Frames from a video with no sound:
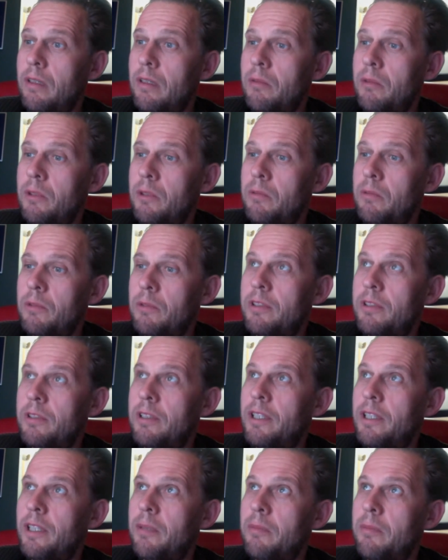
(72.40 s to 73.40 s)
what was the
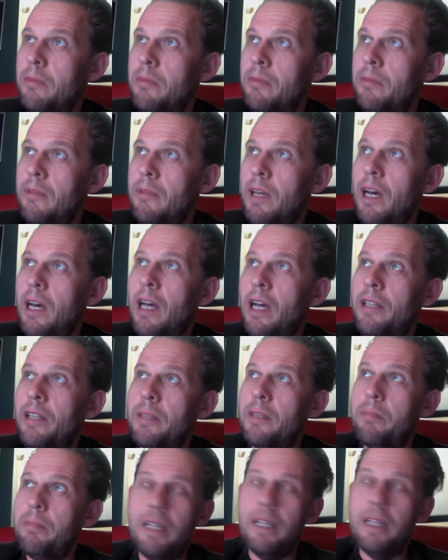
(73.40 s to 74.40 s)
name?
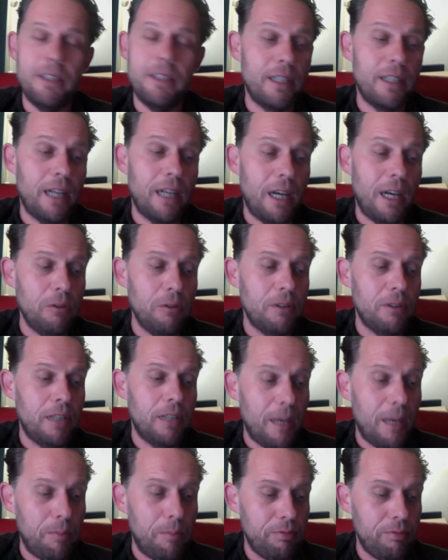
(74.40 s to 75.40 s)
The Baltic House
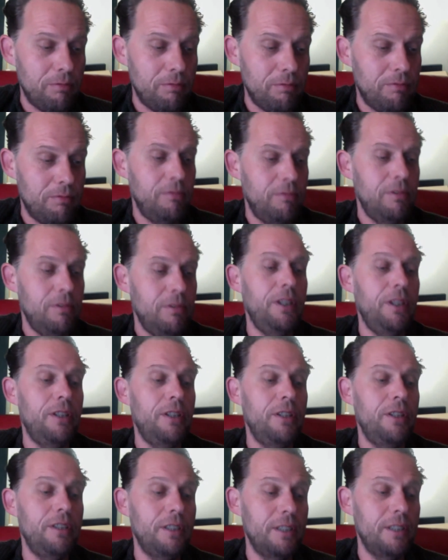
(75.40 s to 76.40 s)
Lab
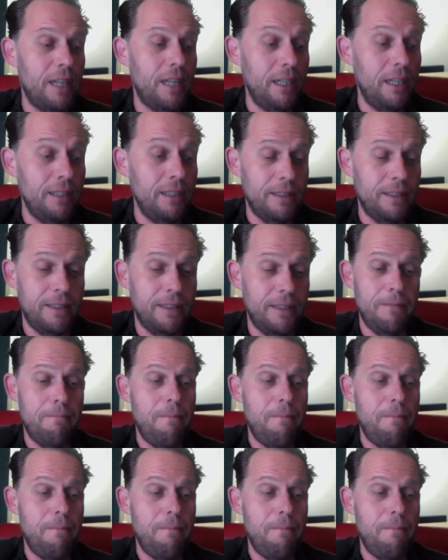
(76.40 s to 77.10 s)
here in Gdańsk,